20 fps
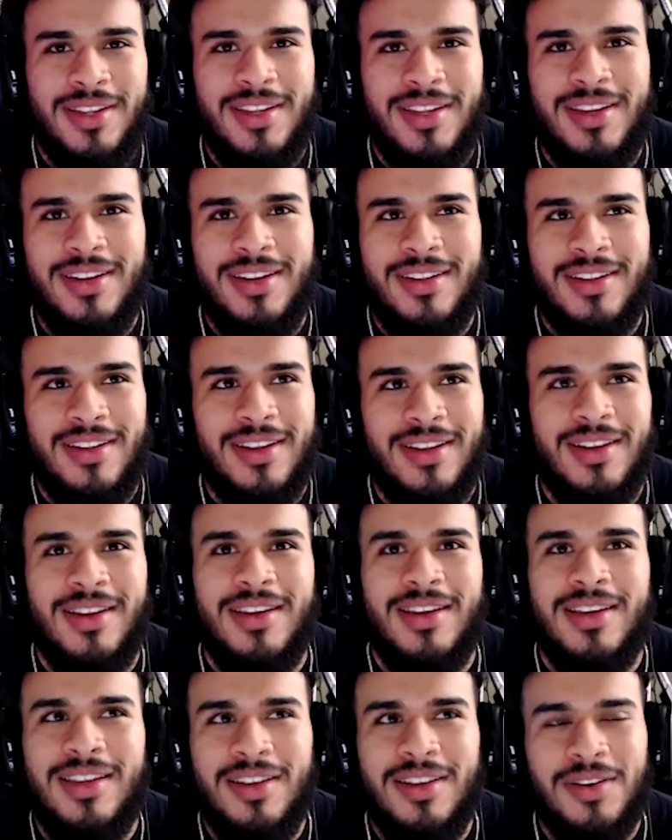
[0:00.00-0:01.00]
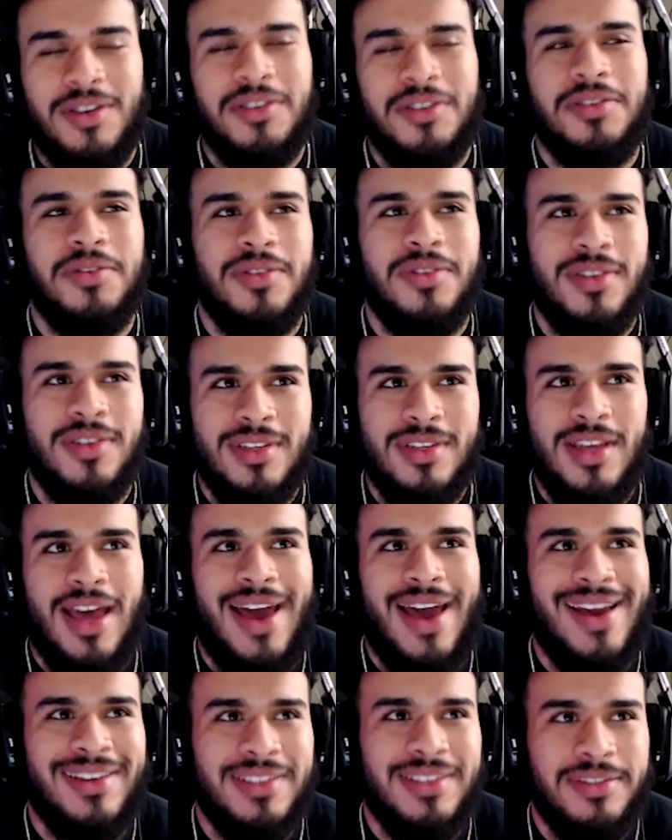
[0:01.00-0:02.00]
end of the day, like, he also
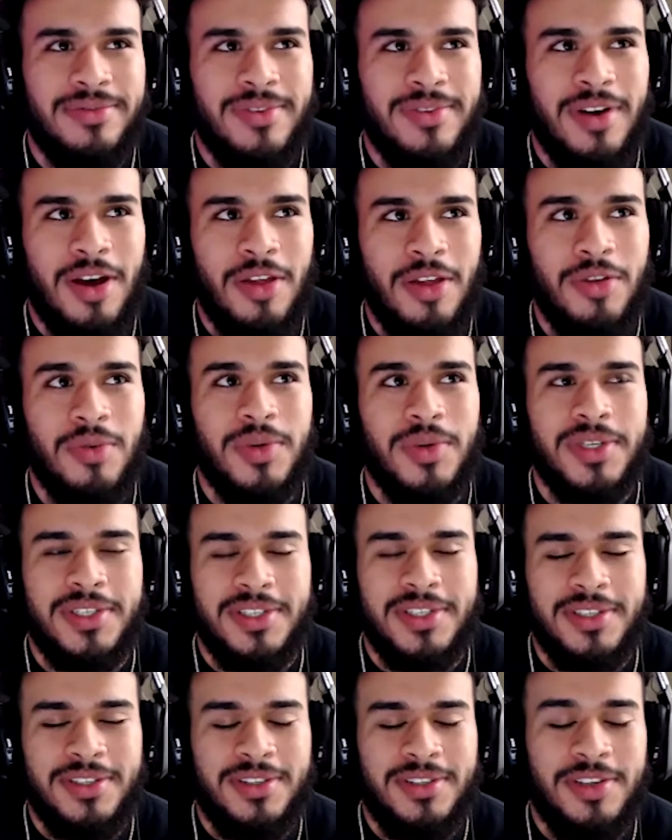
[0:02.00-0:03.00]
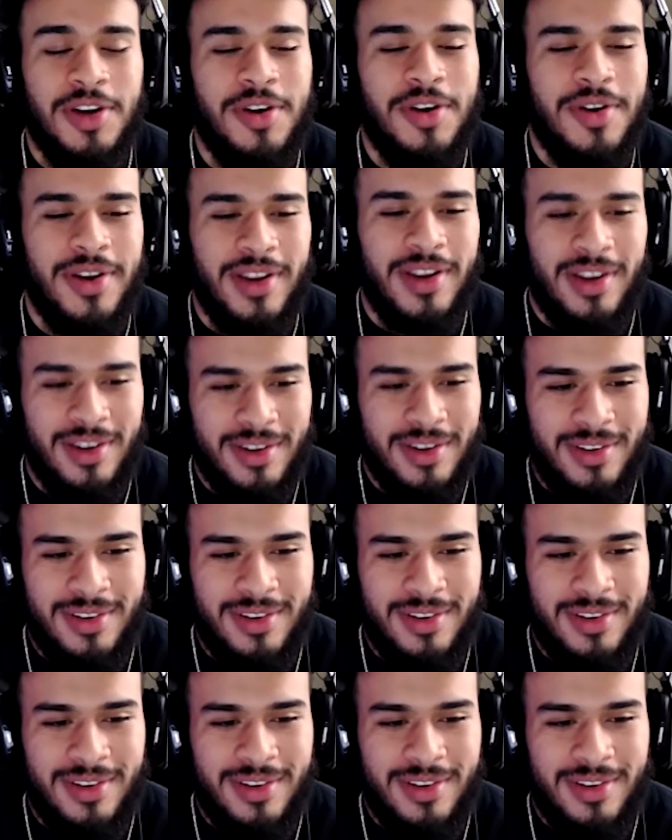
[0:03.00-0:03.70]
asks for other wishes during